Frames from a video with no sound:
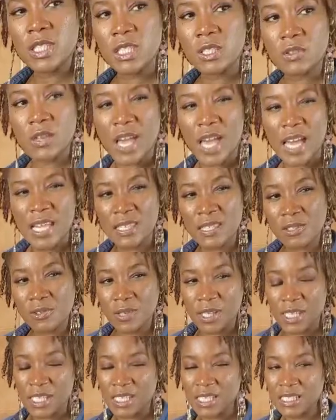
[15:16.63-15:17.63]
was still
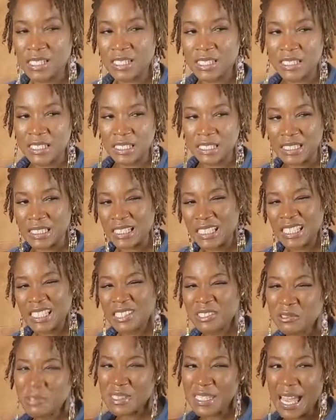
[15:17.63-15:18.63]
hot, so it cooked it a
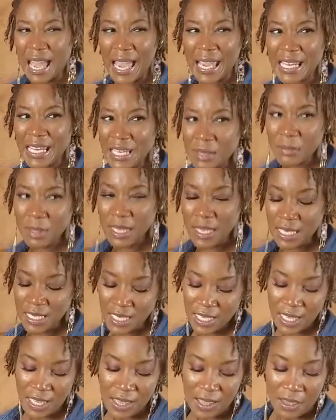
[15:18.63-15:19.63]
little tiny
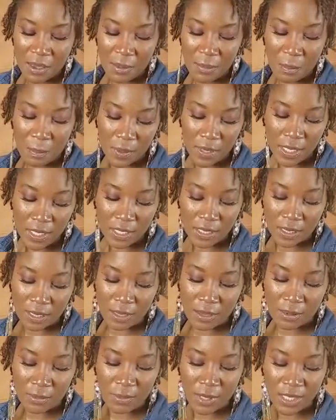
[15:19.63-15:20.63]
bit,
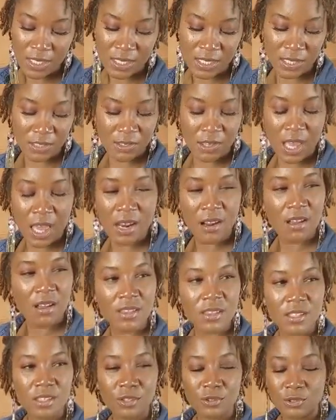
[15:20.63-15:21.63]
but it still
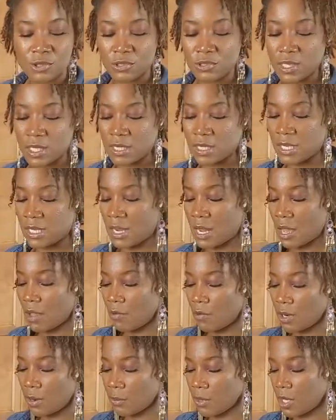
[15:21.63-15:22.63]
got all the nutrients.
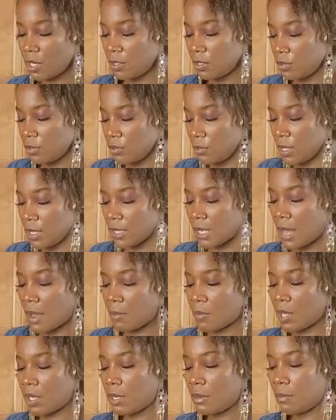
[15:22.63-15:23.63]
And now what I'm gonna do
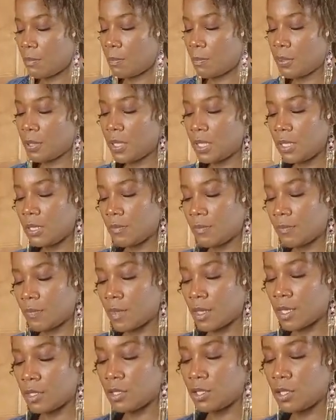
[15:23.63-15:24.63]
is I'm gonna put